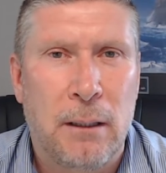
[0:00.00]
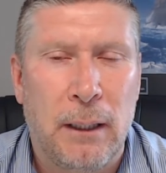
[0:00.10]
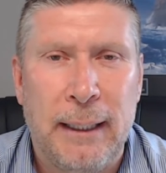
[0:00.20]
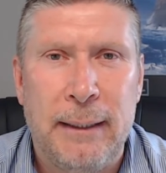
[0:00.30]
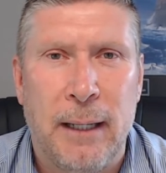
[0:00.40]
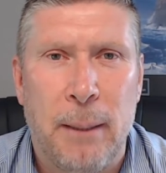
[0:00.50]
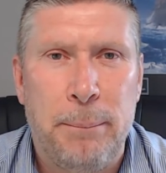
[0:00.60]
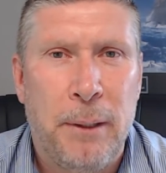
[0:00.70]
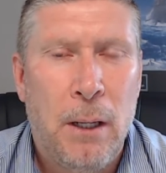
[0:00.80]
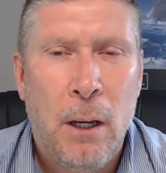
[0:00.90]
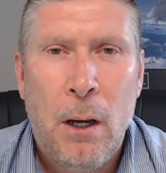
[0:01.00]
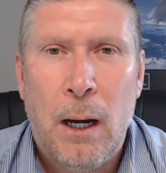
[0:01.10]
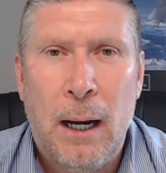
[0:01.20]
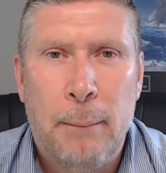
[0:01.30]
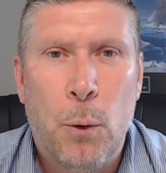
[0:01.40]
cleaned up,
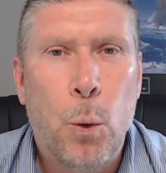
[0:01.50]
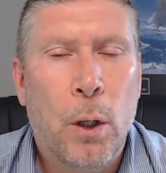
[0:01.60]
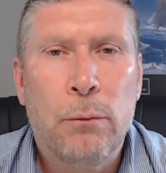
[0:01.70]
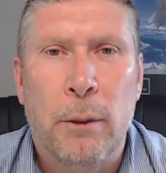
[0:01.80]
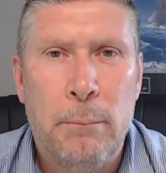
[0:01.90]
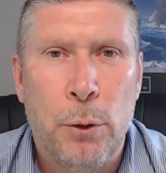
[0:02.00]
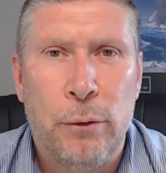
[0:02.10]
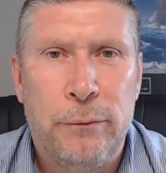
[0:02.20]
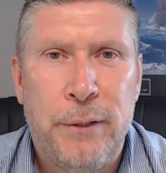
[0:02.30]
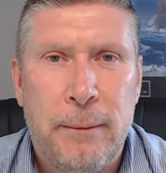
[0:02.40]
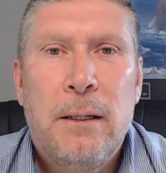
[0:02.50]
or removed.